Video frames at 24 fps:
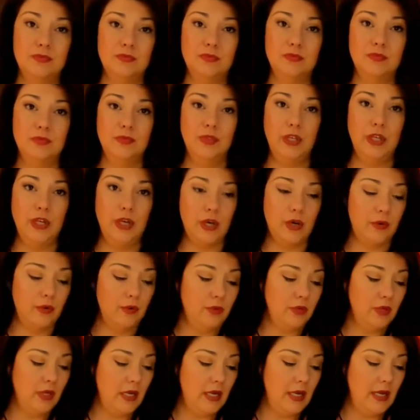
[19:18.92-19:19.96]
you know,
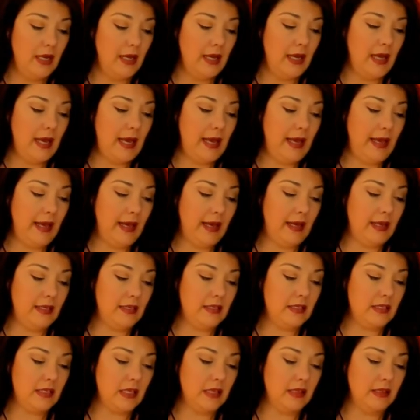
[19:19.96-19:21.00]

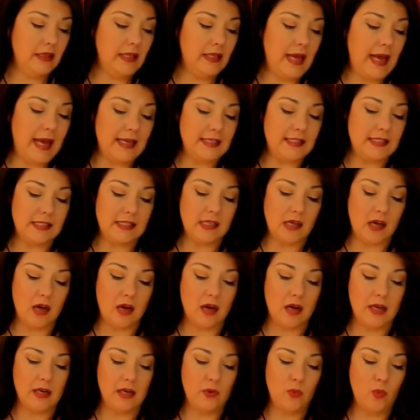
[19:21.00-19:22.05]
and less
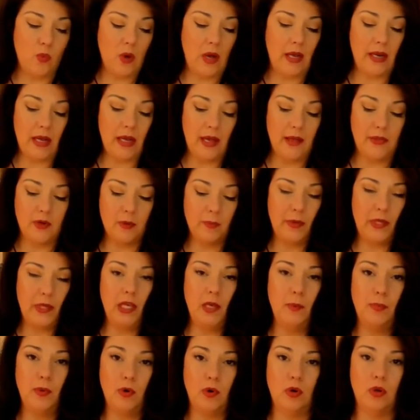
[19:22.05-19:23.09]
on what other
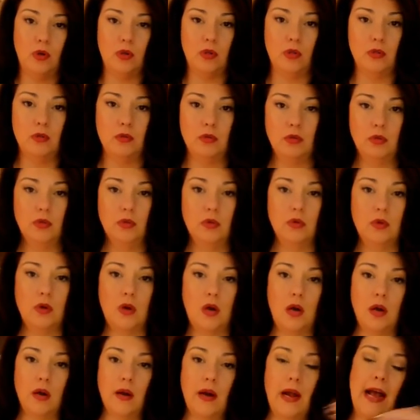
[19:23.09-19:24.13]
people
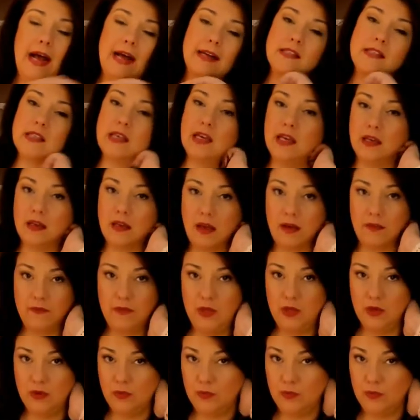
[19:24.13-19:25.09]
are asking of you.